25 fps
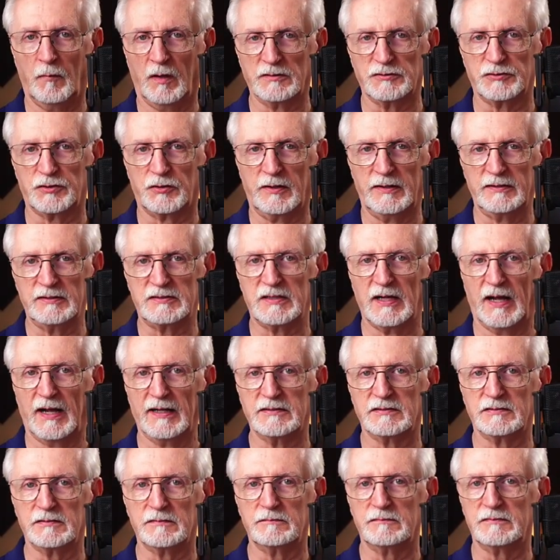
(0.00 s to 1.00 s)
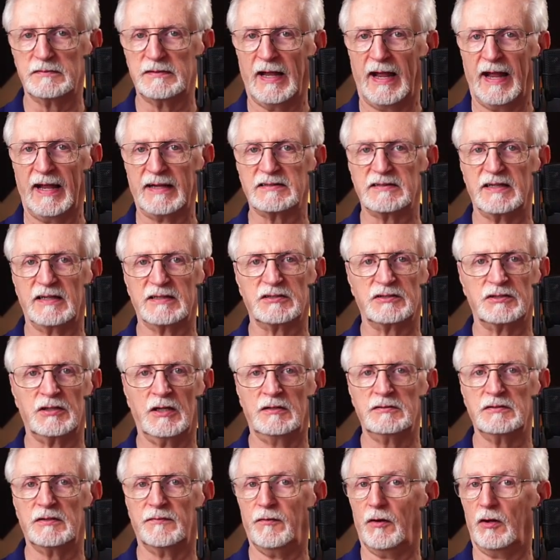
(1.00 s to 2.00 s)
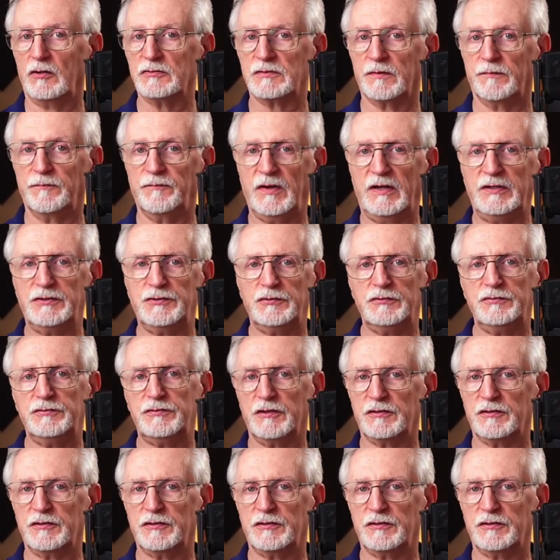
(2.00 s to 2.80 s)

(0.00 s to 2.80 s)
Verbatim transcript: Monster Insights. To access tons of awesome features,